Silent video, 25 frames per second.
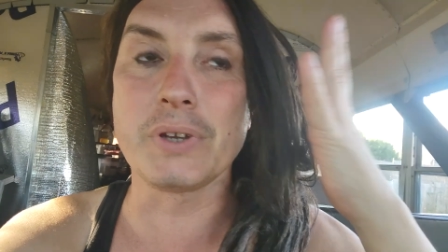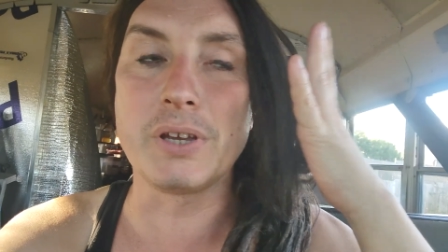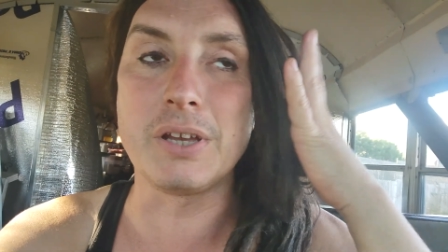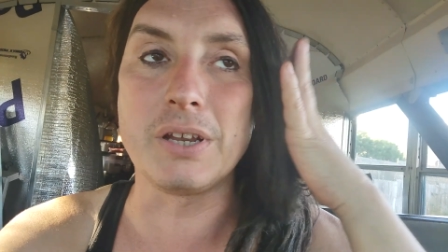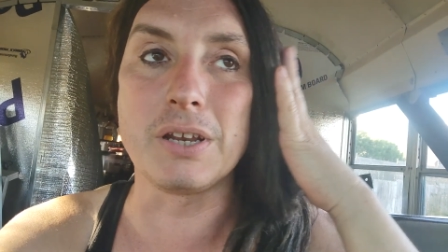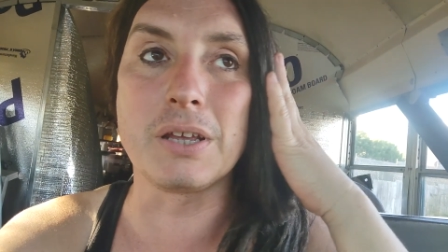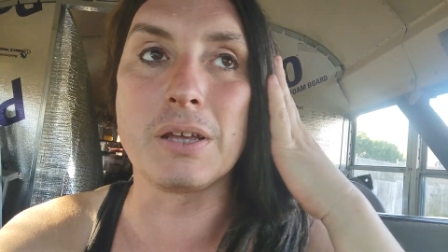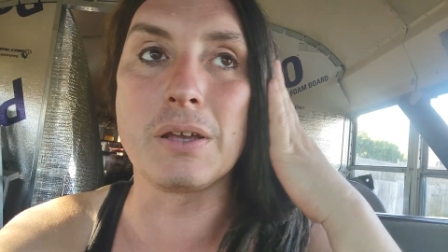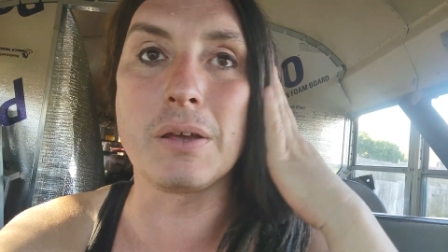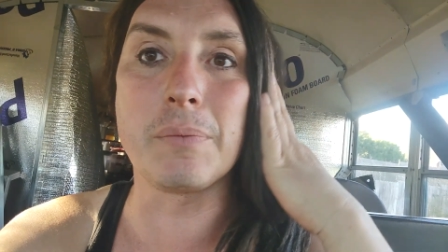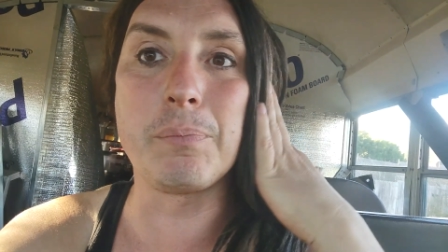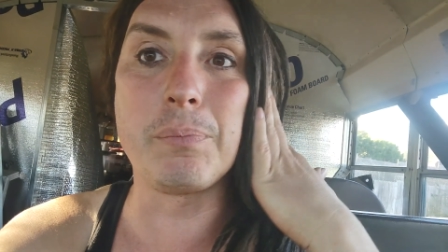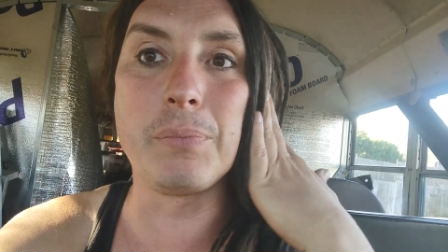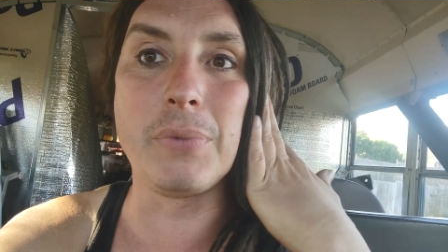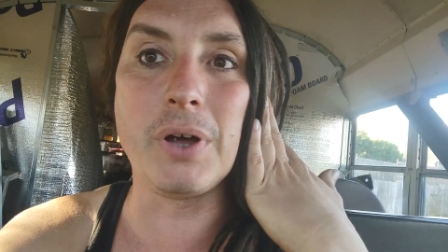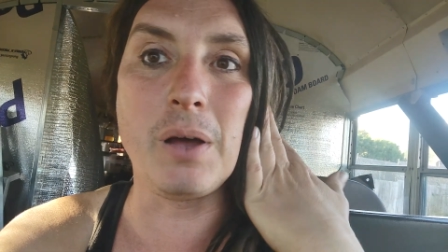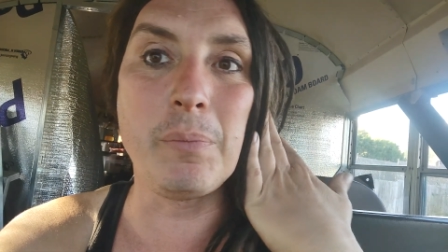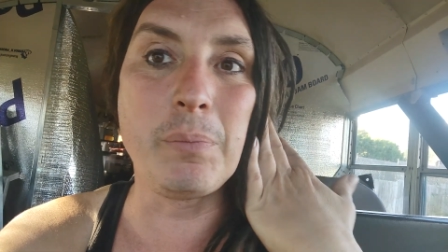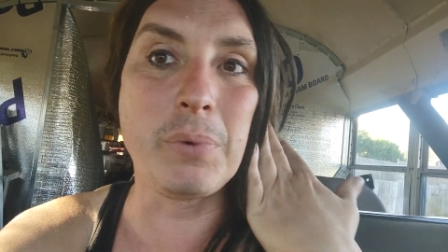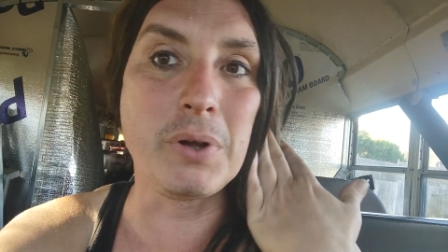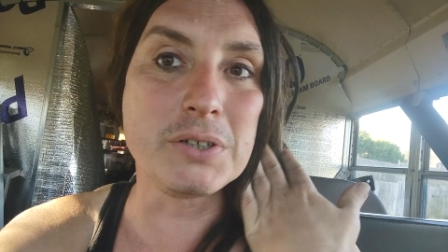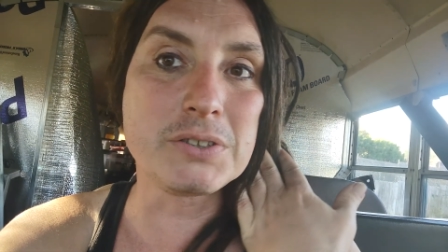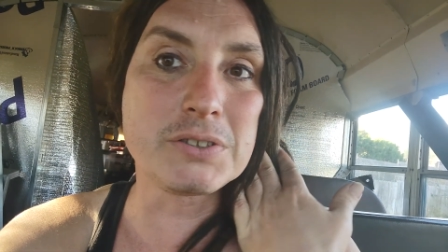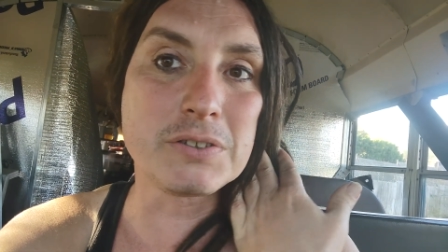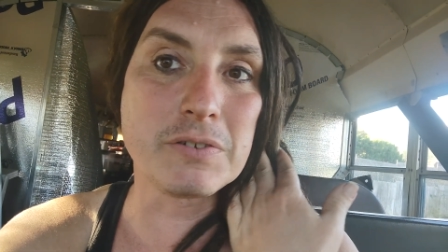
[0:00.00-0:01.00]
getting
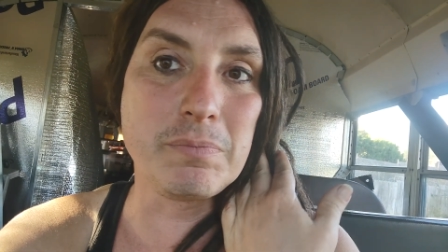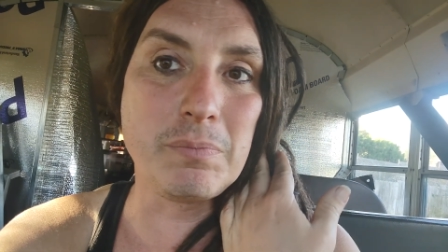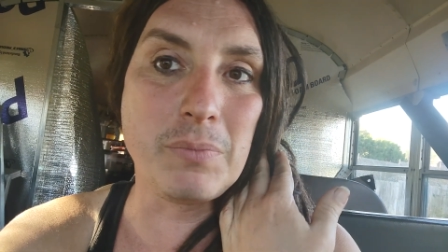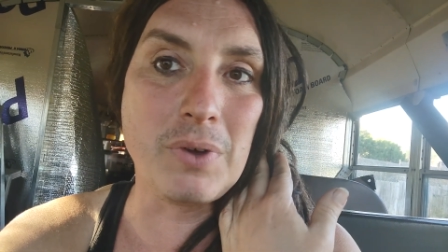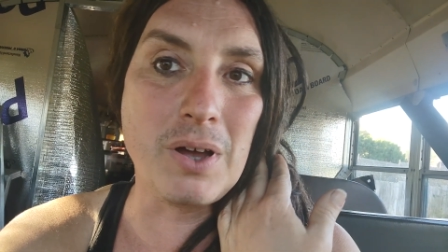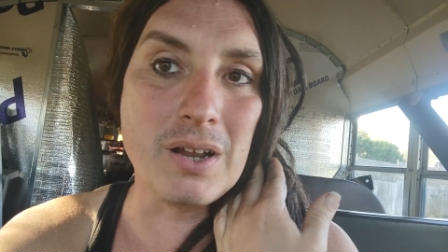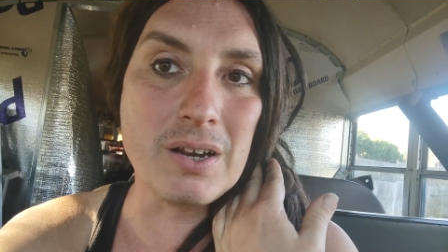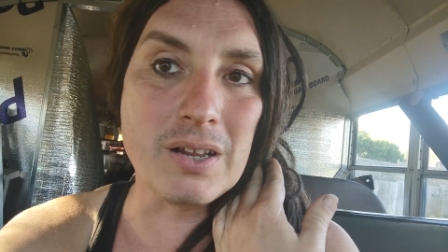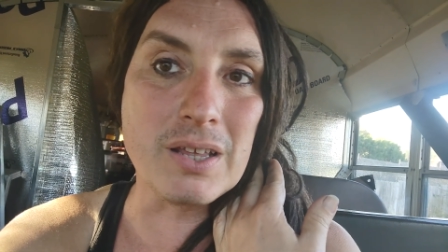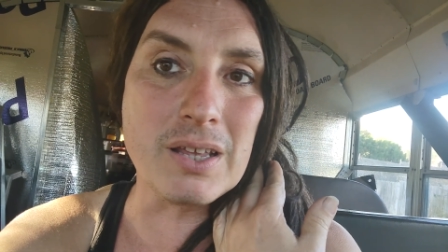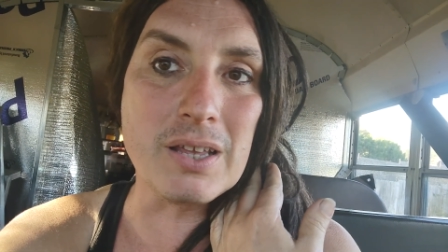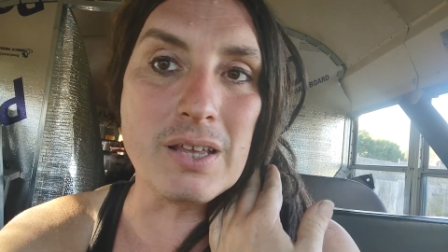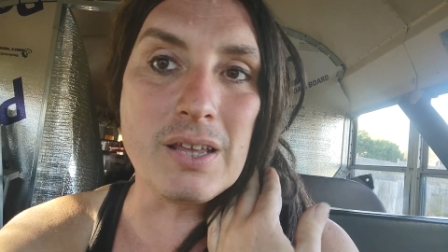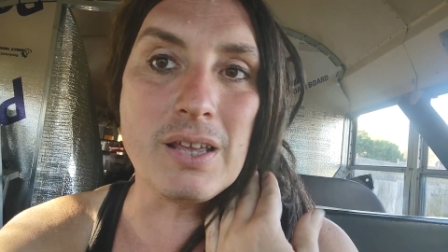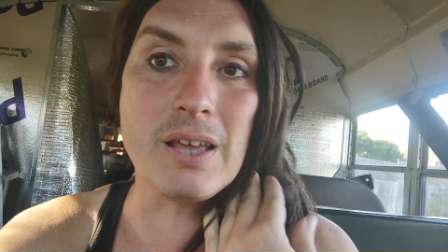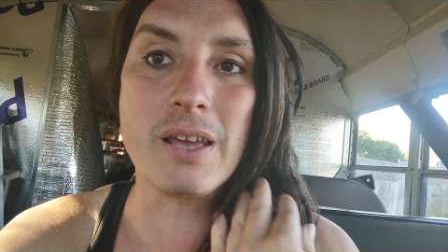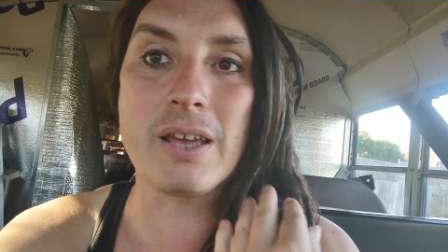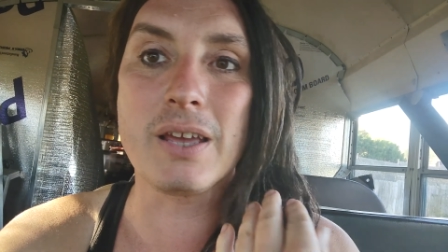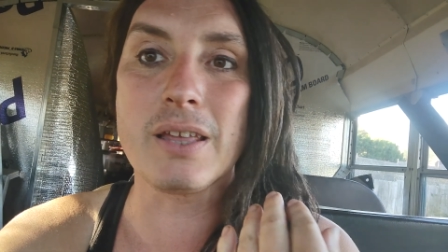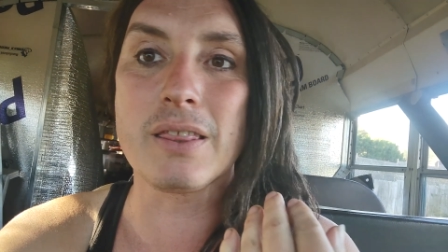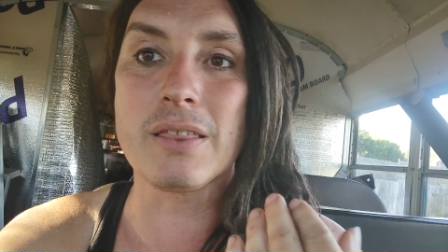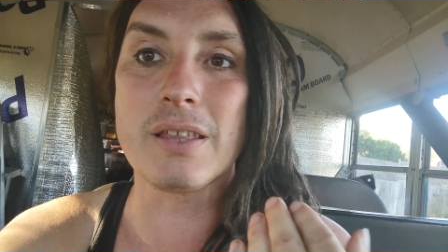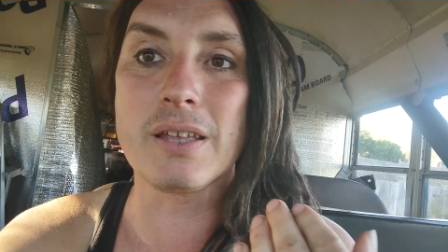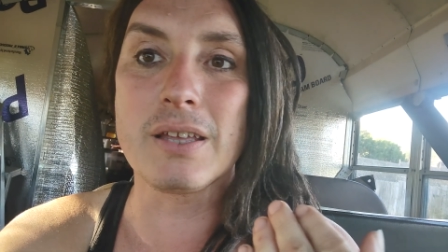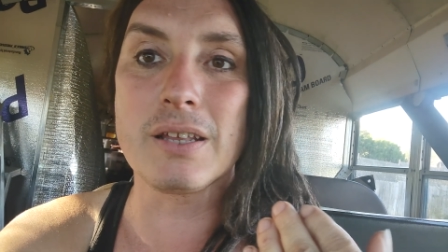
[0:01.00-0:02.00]
a bunch of money
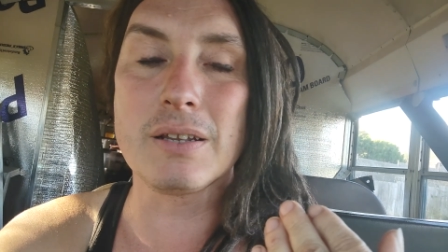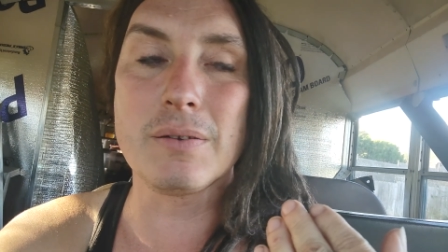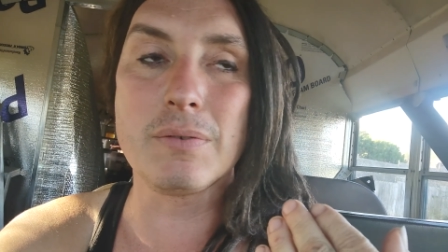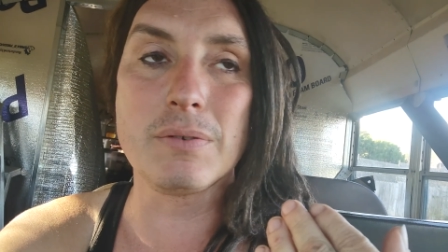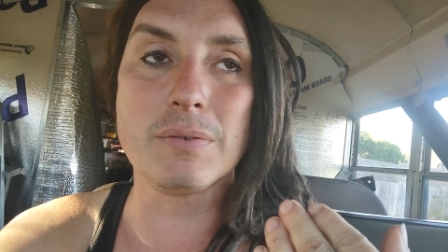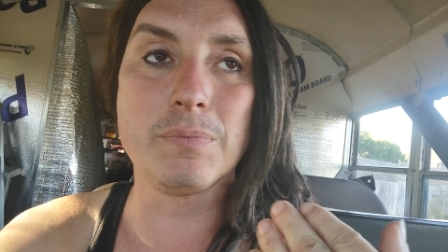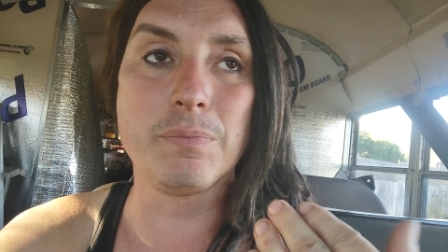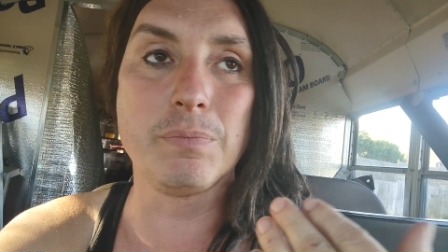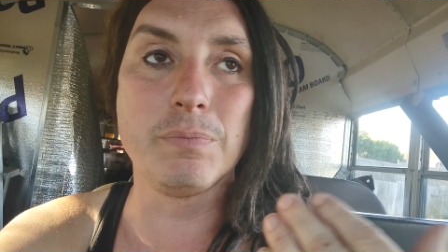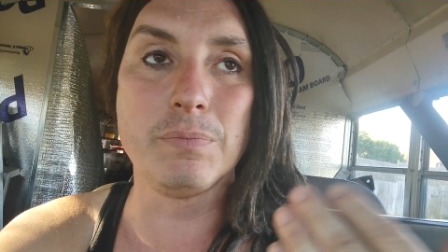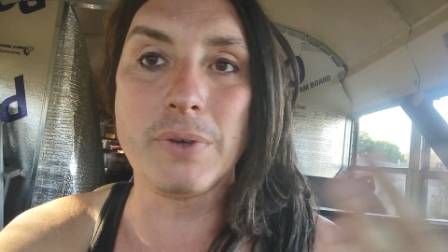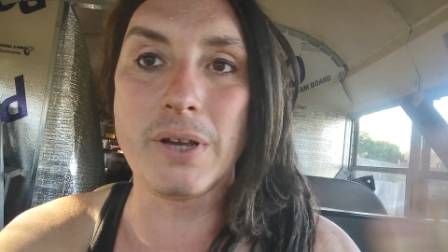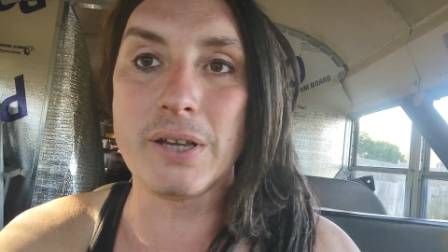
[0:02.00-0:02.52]
and then